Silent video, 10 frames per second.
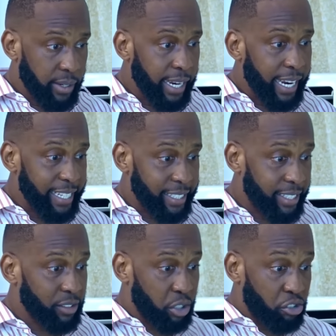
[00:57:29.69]
That guy
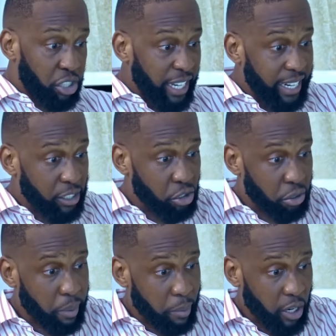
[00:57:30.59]
is just taking out to the
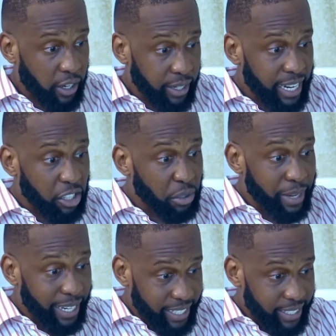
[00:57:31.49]
supermarket. That doesn't
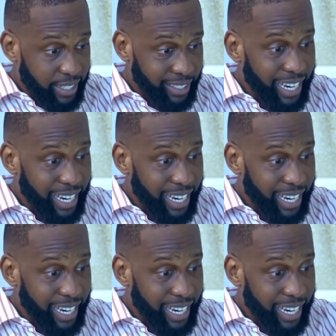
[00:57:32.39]
make any sense.